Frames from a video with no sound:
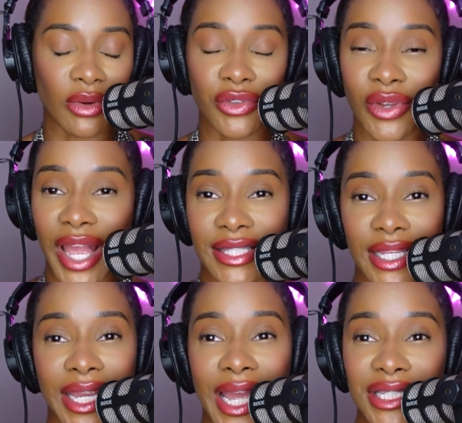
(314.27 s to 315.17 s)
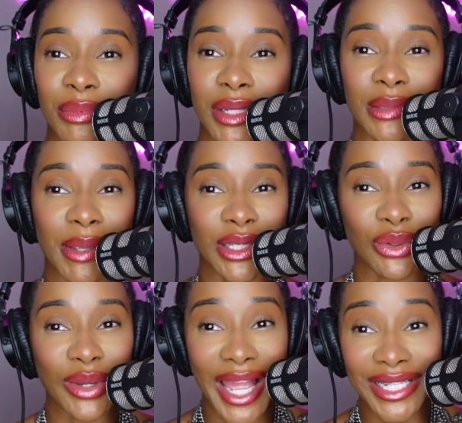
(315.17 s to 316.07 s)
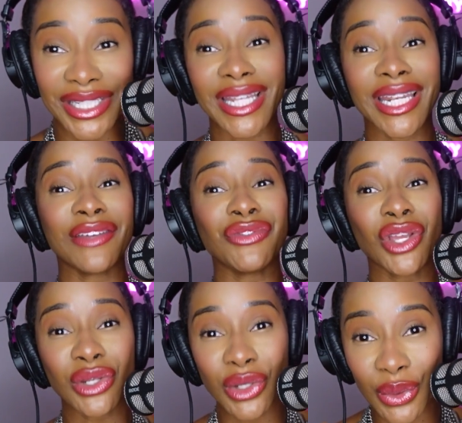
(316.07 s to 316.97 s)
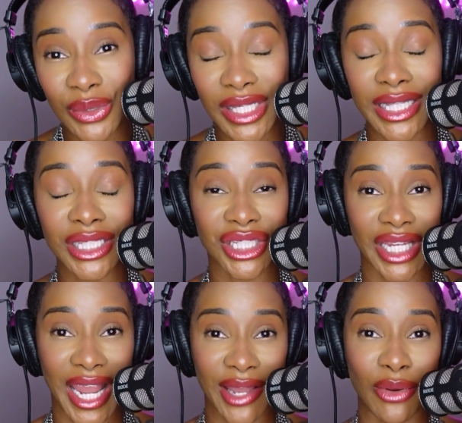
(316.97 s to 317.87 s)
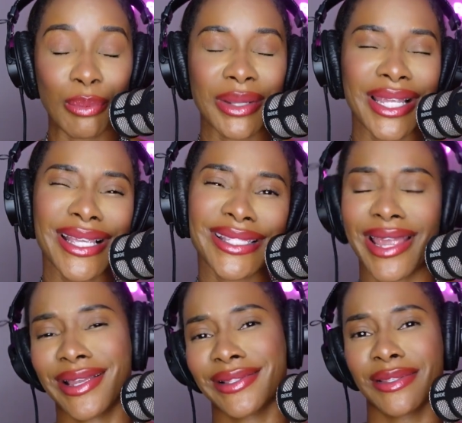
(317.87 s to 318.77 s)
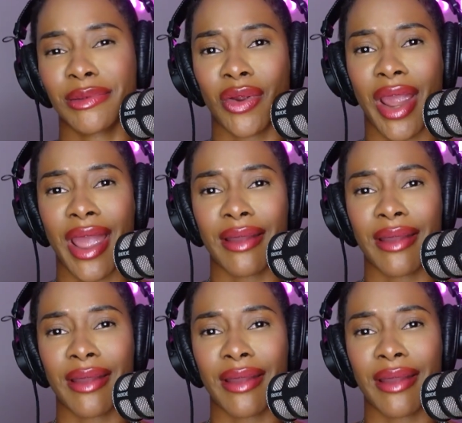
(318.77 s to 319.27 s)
If you guys didn't catch it, please make sure you catch it. And if you're new to the channel, please like and subscribe.